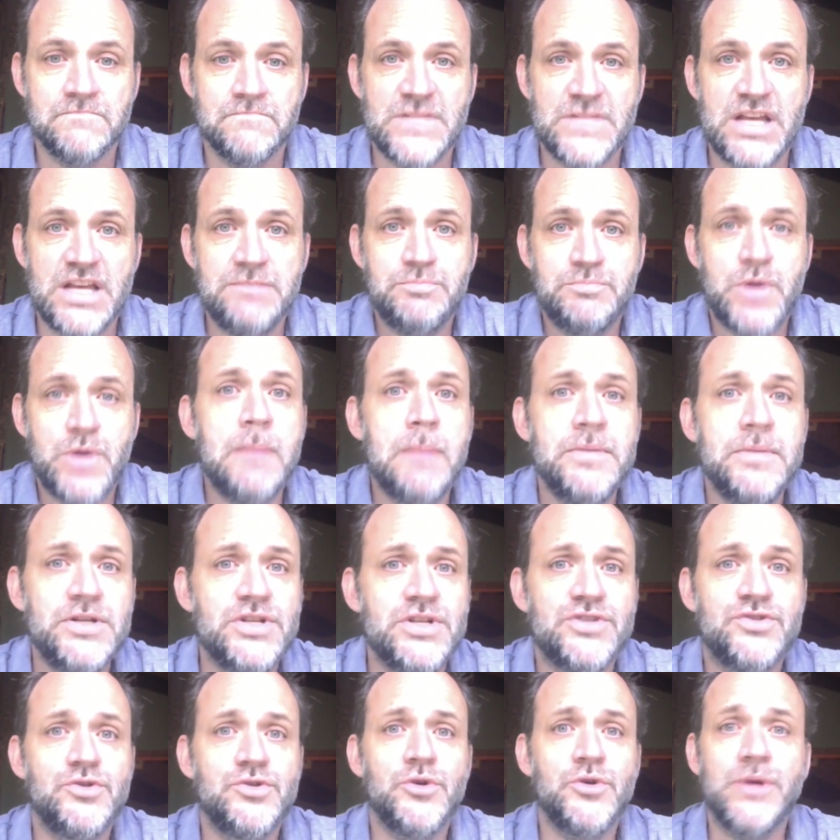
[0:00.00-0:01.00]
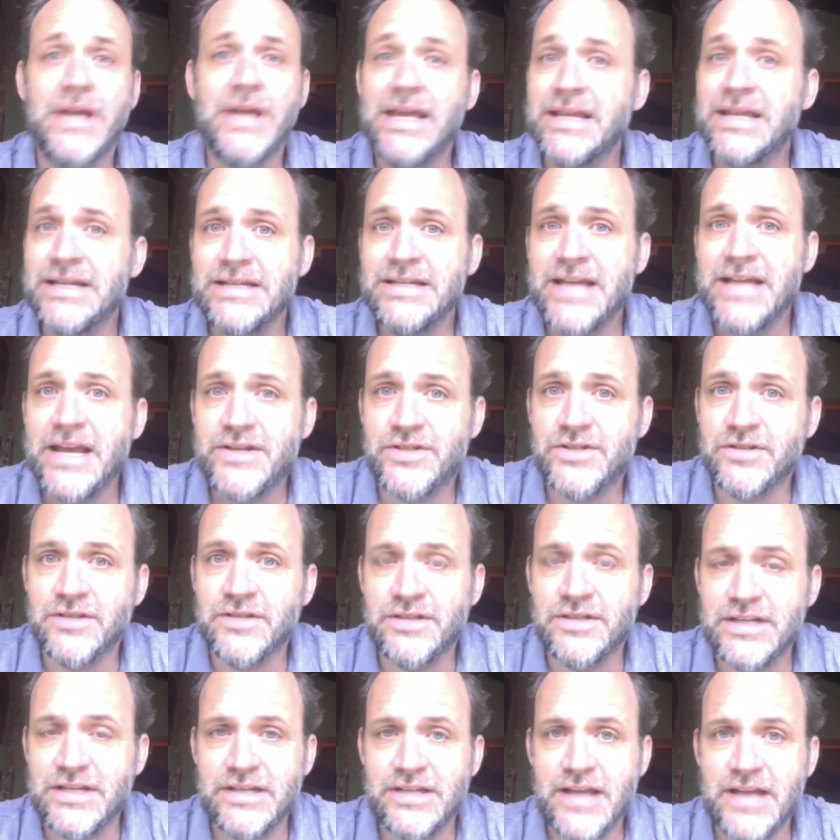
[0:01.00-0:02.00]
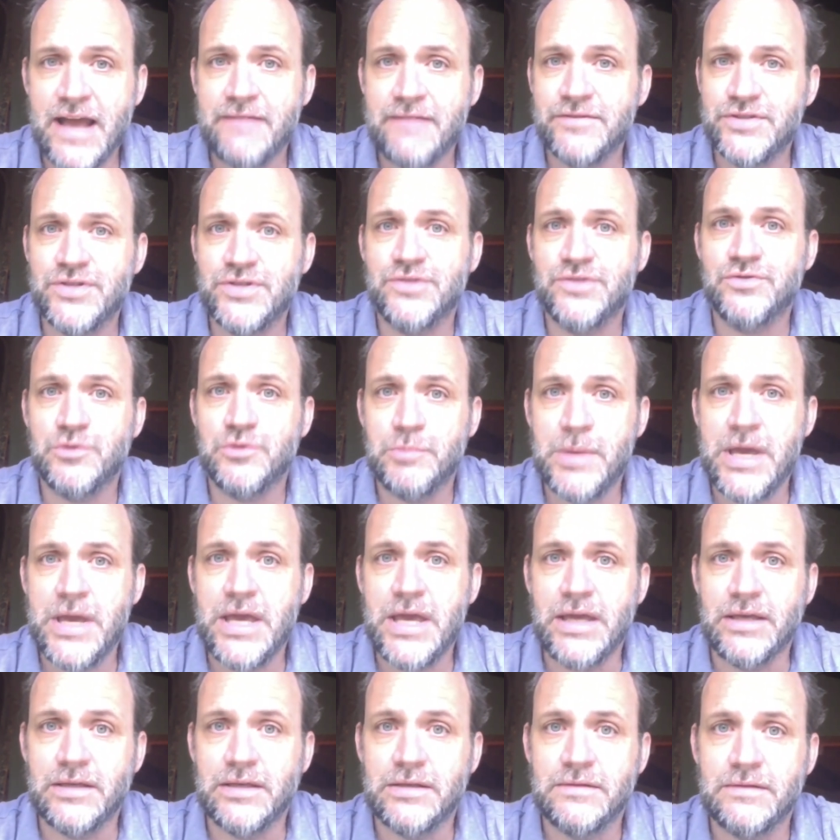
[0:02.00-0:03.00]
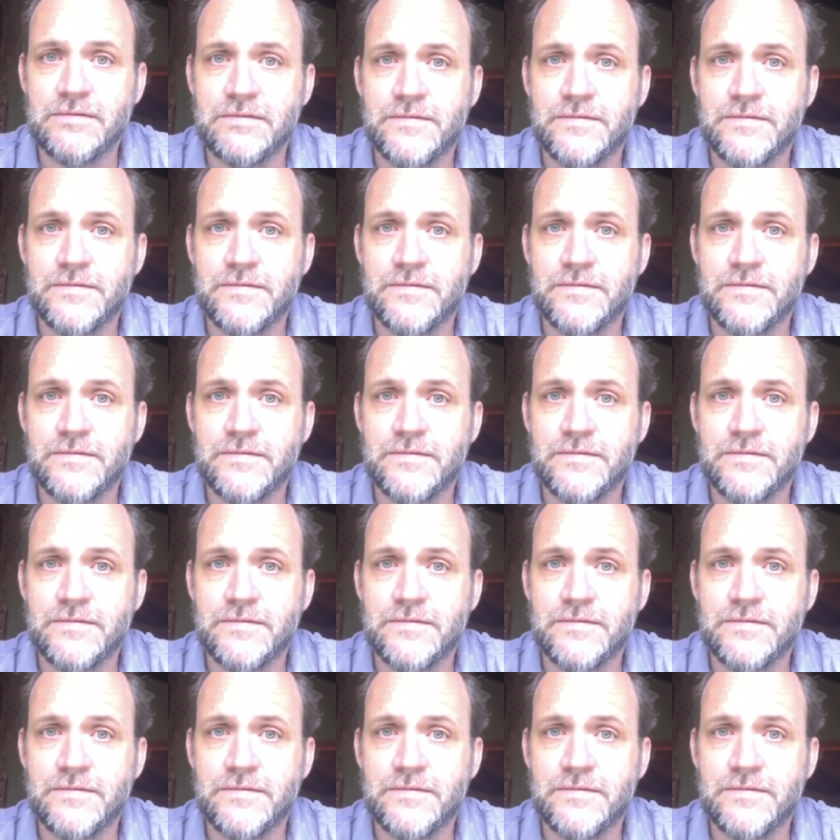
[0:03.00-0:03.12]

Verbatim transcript: It'd probably destroy any nation that didn't have a central bank.